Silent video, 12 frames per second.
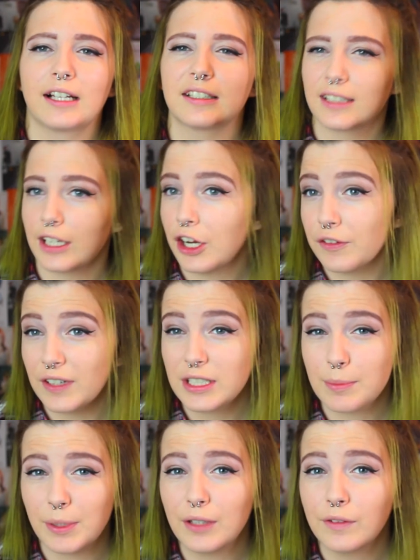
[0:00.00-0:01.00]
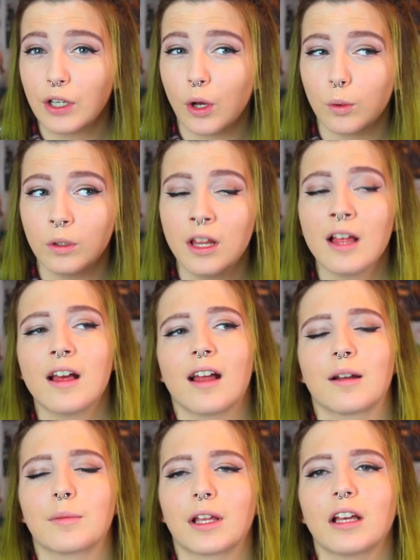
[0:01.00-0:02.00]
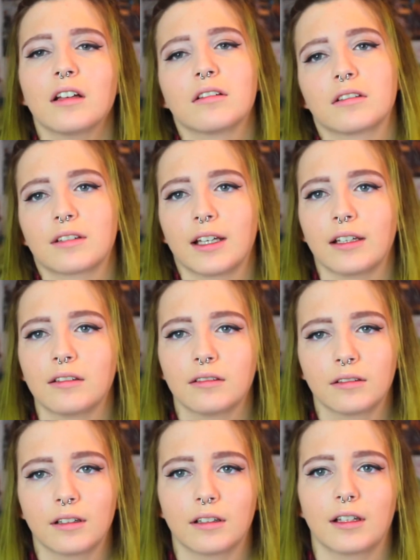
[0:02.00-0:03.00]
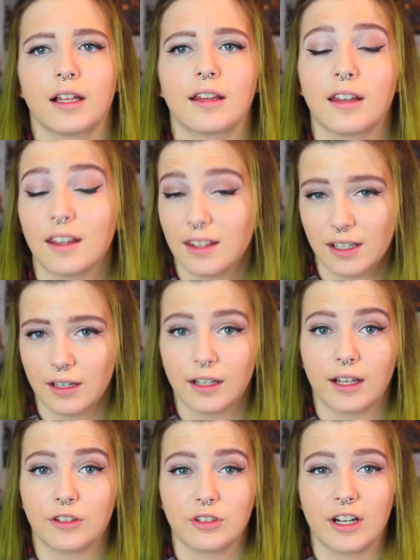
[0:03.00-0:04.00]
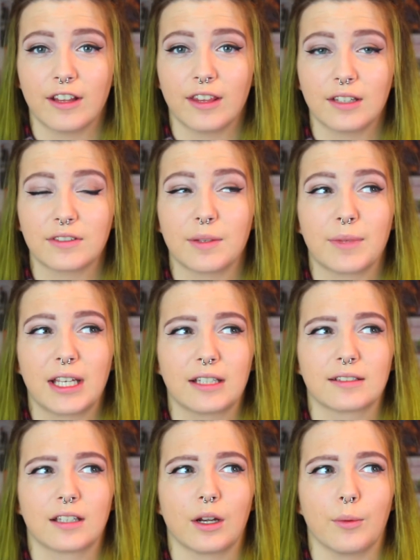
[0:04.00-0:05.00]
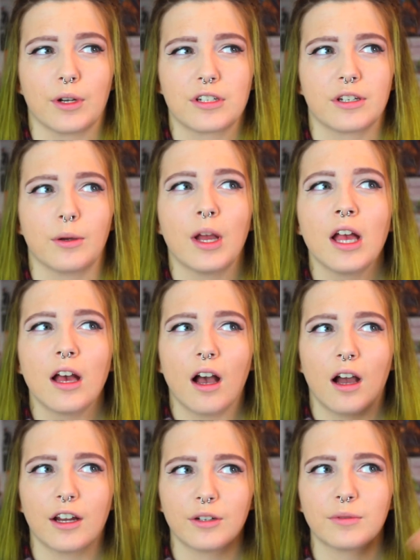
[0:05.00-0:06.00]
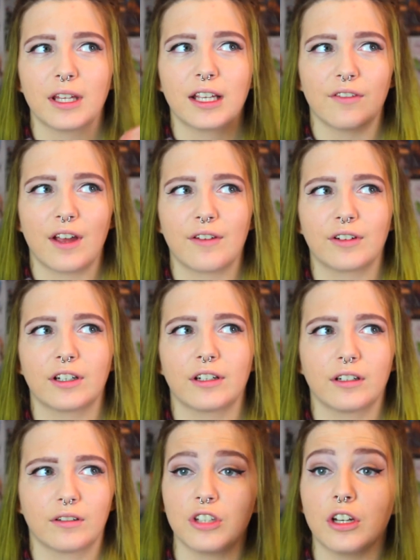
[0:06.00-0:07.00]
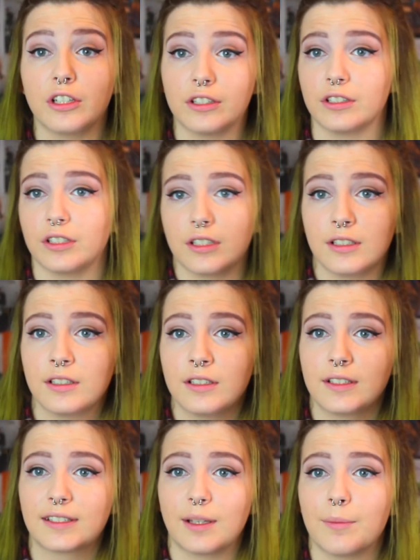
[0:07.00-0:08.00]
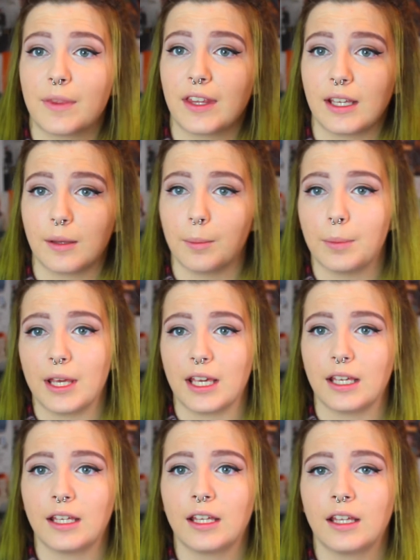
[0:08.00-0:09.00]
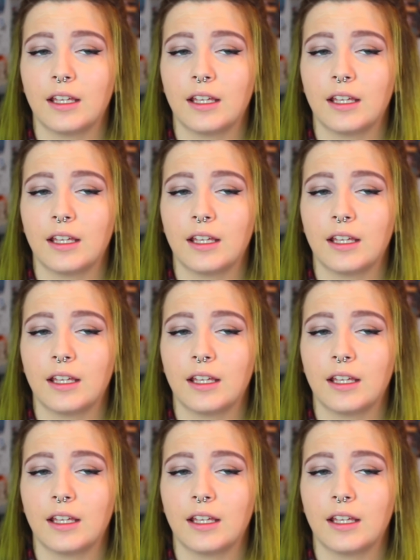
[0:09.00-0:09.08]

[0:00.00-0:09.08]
And it's like I reach a bit of a goal and I'm like, oh, okay. And then I like try and think of something else that I want to do. I don't think I've ever done something big